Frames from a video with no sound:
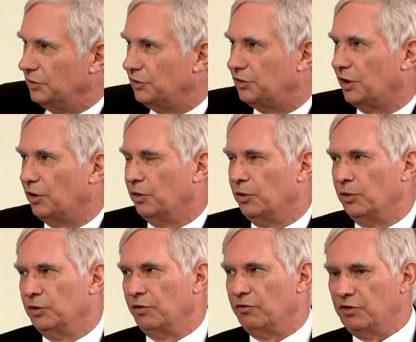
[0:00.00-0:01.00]

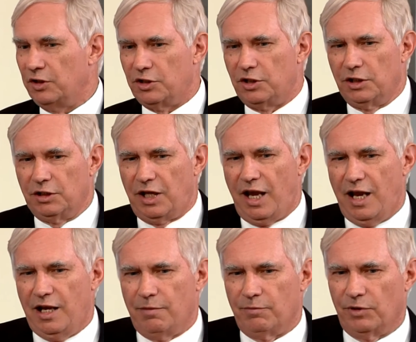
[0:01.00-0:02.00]
So the vision
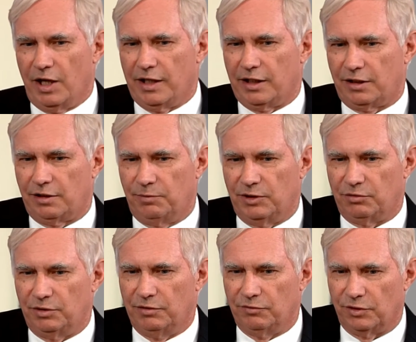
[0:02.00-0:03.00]
came like
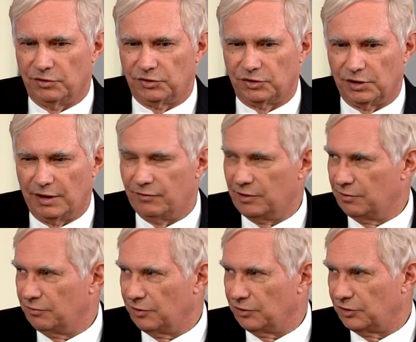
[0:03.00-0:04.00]
between verse 11
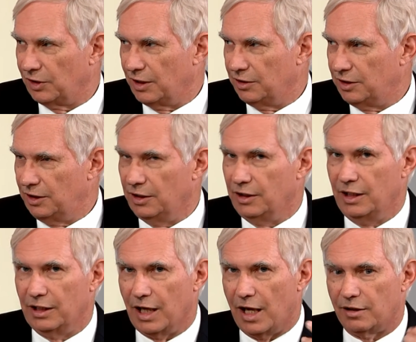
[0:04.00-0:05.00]
and verse 19.
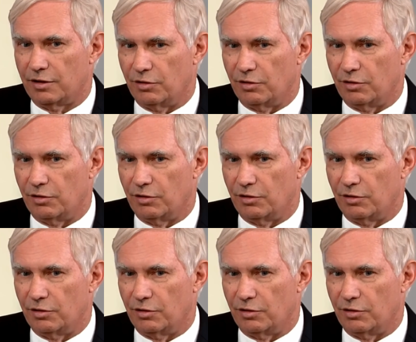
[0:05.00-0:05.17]
He got the